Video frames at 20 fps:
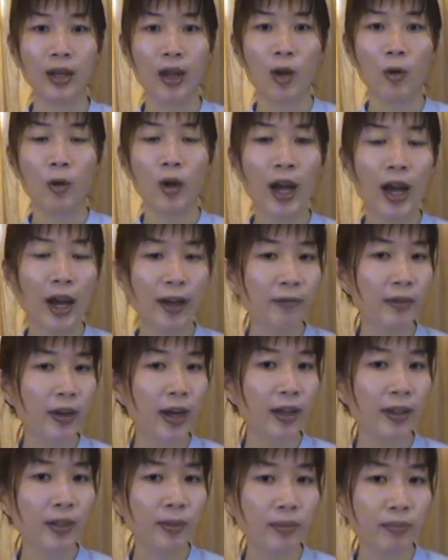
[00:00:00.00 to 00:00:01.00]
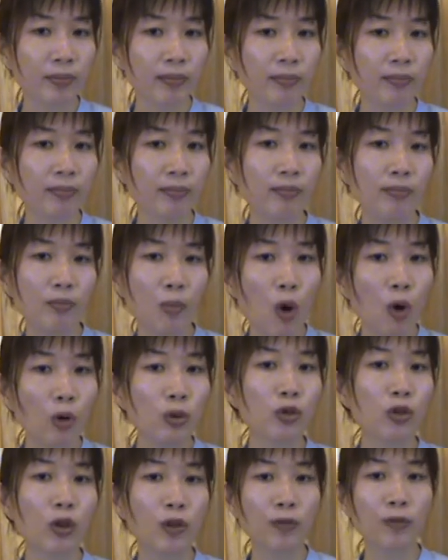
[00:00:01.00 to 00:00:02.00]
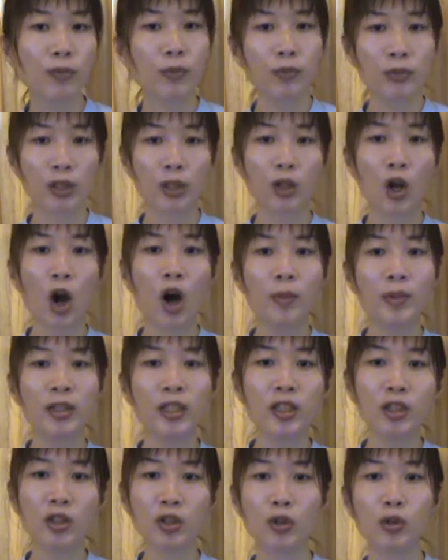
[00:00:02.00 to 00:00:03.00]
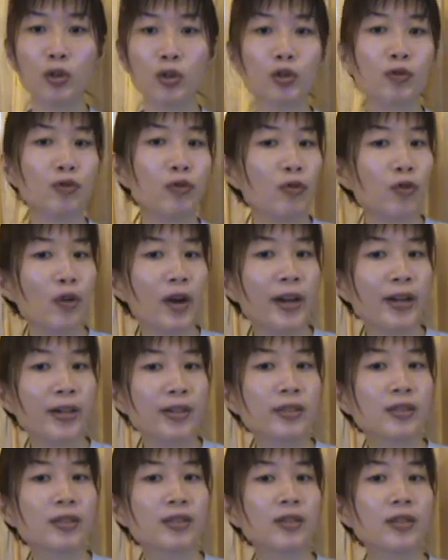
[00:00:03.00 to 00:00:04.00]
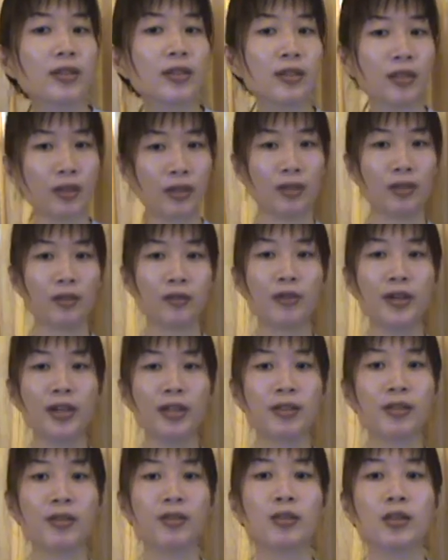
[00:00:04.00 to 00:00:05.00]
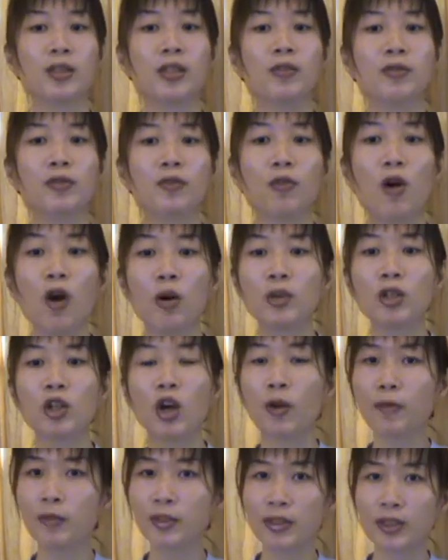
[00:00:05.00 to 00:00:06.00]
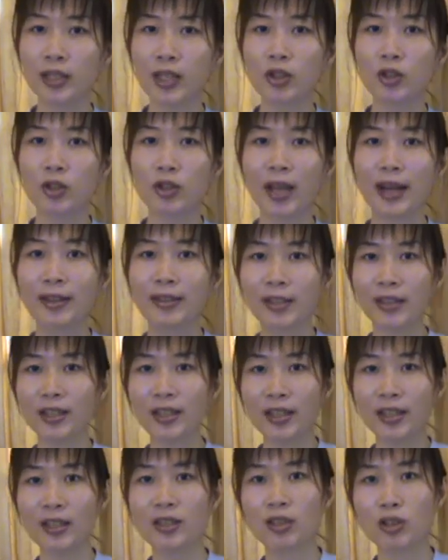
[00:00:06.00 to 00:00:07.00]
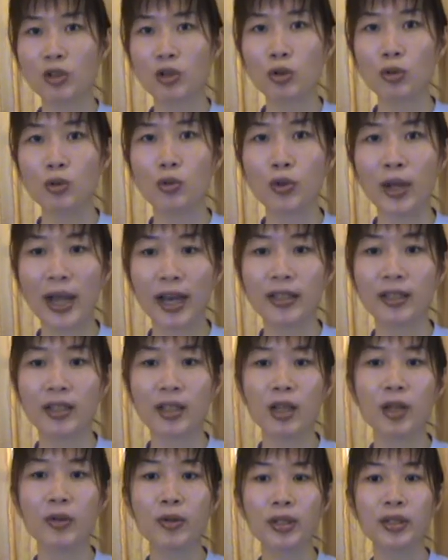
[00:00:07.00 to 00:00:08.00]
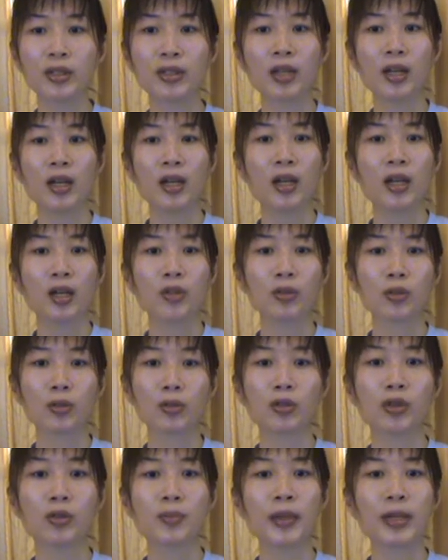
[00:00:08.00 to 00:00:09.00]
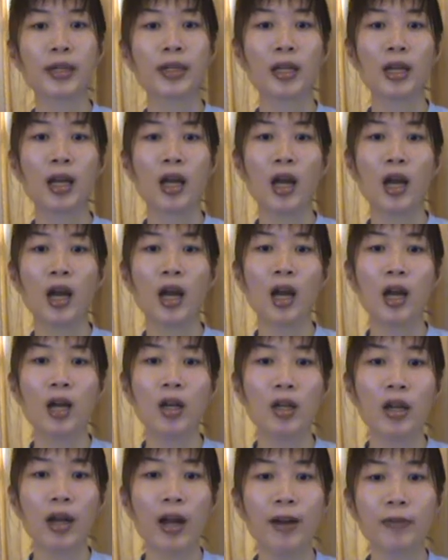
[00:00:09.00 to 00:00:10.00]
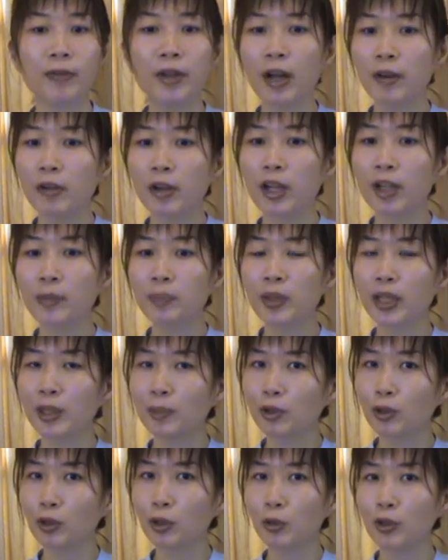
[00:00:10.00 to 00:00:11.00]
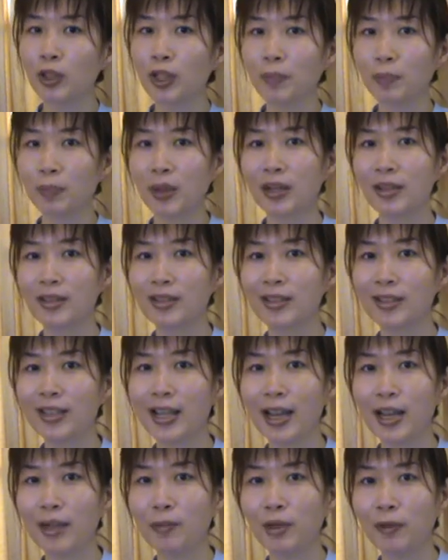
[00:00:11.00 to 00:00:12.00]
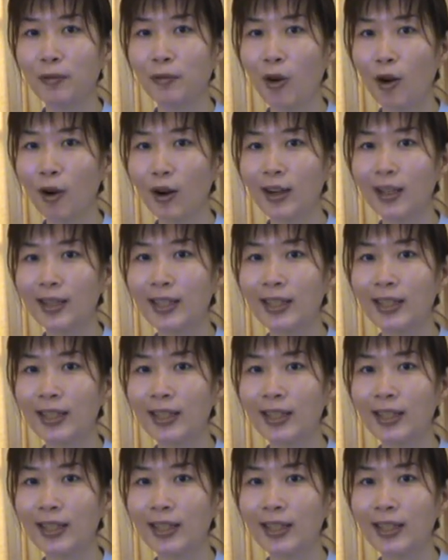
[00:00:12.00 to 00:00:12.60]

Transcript: Well, I've gathered most of the commonly used phrases in formal conversation under these two categories, so to speak. Have you ever heard people using per se before?